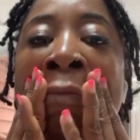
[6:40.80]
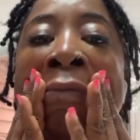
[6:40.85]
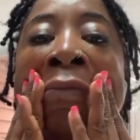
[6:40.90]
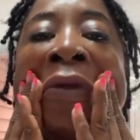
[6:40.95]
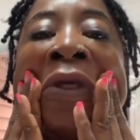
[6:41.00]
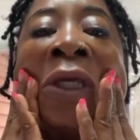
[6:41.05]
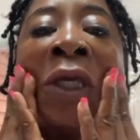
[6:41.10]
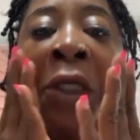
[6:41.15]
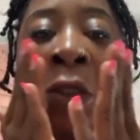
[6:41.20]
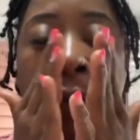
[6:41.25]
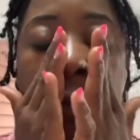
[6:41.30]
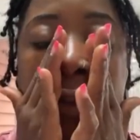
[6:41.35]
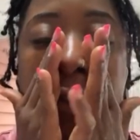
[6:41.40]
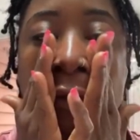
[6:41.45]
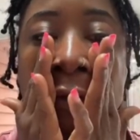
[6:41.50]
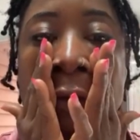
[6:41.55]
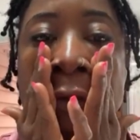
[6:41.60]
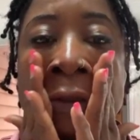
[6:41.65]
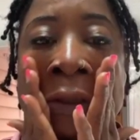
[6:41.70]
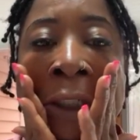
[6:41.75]
heal
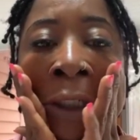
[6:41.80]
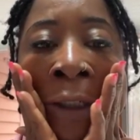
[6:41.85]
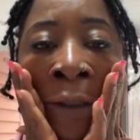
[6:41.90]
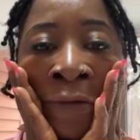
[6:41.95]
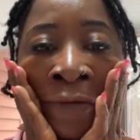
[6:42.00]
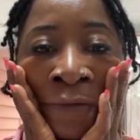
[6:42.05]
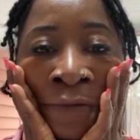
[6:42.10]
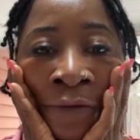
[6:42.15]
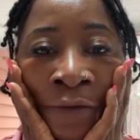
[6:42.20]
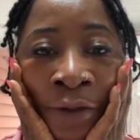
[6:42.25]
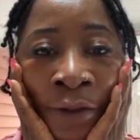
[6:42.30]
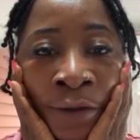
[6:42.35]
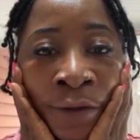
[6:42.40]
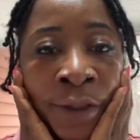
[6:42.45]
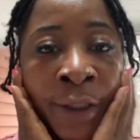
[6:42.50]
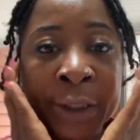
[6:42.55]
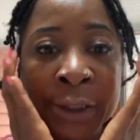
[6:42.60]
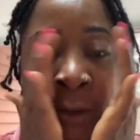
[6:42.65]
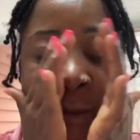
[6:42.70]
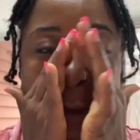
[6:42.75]
yourself for the
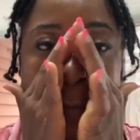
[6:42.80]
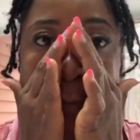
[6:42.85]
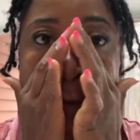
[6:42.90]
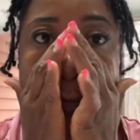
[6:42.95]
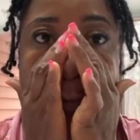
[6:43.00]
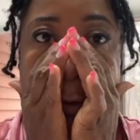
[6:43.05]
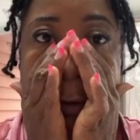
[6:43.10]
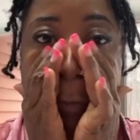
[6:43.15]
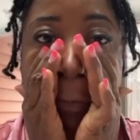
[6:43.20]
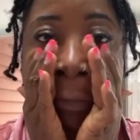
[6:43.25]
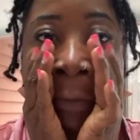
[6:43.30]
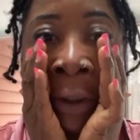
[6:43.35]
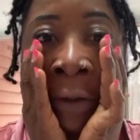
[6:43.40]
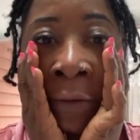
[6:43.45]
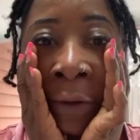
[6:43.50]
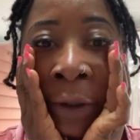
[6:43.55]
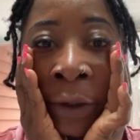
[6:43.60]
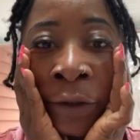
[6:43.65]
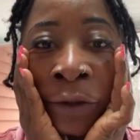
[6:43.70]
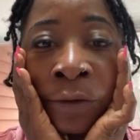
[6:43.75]
things that maybe your
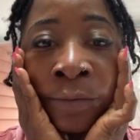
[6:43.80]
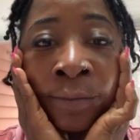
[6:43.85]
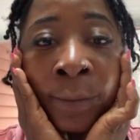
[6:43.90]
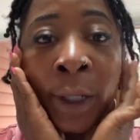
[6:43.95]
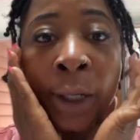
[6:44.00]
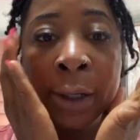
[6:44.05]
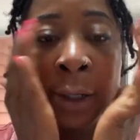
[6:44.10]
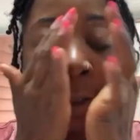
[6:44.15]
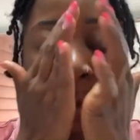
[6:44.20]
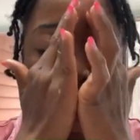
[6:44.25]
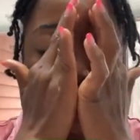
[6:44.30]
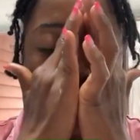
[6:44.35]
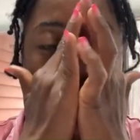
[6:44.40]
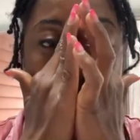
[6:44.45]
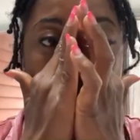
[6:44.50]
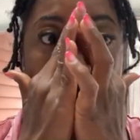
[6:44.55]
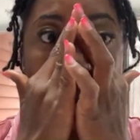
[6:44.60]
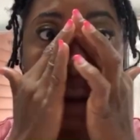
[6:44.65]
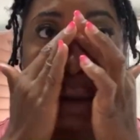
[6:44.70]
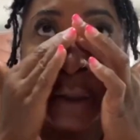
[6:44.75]
parent, your mom,
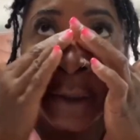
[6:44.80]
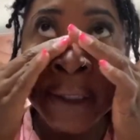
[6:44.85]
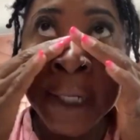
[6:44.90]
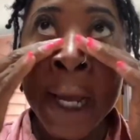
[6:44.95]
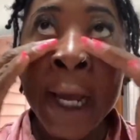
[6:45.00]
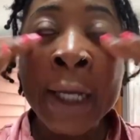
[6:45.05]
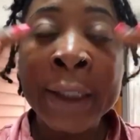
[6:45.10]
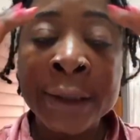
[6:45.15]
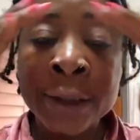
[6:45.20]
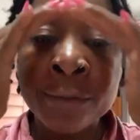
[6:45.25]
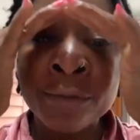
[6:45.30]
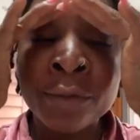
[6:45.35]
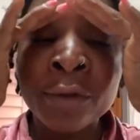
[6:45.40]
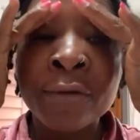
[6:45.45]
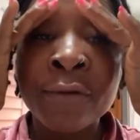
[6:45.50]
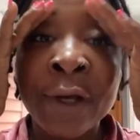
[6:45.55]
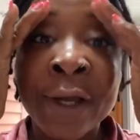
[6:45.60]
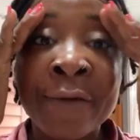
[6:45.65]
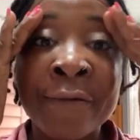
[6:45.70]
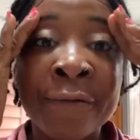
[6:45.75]
your dad didn't
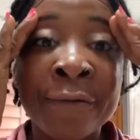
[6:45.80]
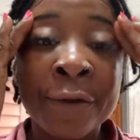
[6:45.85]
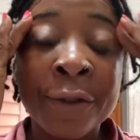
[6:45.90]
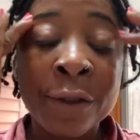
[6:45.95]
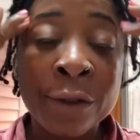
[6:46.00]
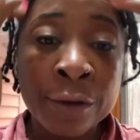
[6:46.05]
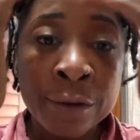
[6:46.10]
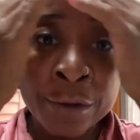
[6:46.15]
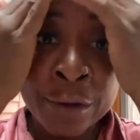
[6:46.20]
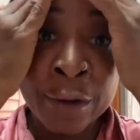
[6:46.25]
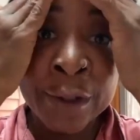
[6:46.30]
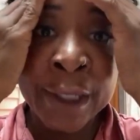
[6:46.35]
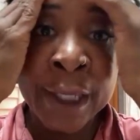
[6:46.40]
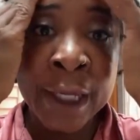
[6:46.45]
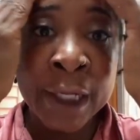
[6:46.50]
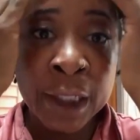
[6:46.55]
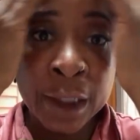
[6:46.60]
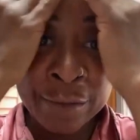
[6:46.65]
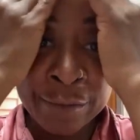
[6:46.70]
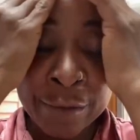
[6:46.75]
provide for you, your
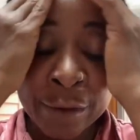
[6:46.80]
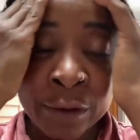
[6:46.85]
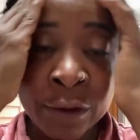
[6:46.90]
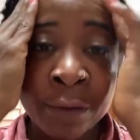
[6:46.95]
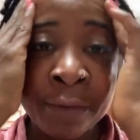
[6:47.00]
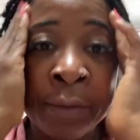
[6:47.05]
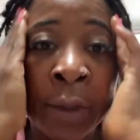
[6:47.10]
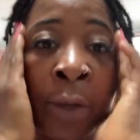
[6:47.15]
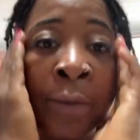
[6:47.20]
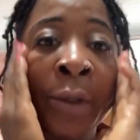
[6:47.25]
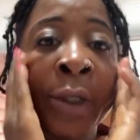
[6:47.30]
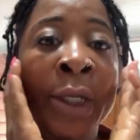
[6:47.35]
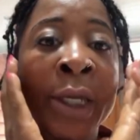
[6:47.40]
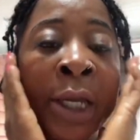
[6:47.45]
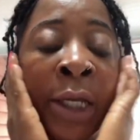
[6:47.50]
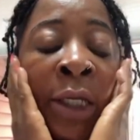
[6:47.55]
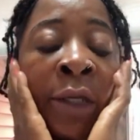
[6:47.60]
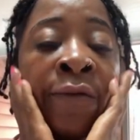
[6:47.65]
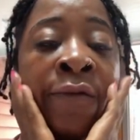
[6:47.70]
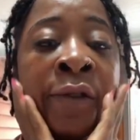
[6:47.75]
caregivers, your primary
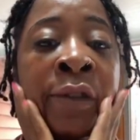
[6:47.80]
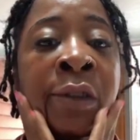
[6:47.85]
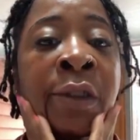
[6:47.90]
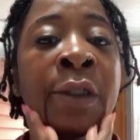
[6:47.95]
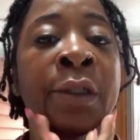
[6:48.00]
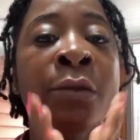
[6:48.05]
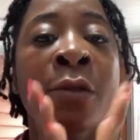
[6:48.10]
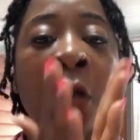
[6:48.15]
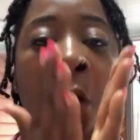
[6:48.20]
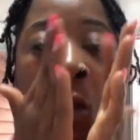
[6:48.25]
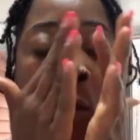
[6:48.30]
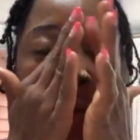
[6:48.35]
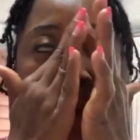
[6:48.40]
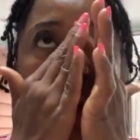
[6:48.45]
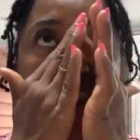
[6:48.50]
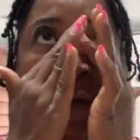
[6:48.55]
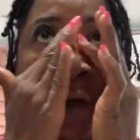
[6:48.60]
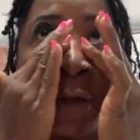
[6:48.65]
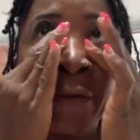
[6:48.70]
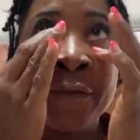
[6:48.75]
caregivers didn't
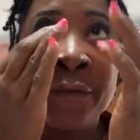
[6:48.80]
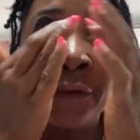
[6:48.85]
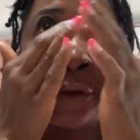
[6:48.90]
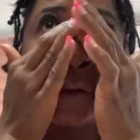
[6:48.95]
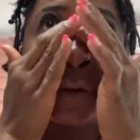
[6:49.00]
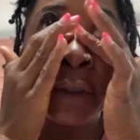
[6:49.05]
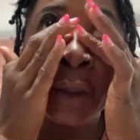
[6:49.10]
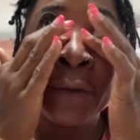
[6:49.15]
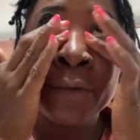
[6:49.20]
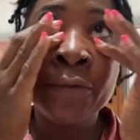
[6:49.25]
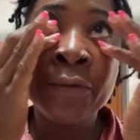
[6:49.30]
provide for you, didn't